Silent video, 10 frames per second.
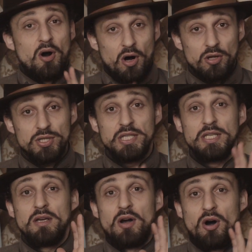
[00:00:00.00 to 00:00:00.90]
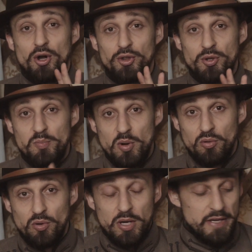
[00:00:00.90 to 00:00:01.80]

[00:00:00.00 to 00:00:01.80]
only on the bow,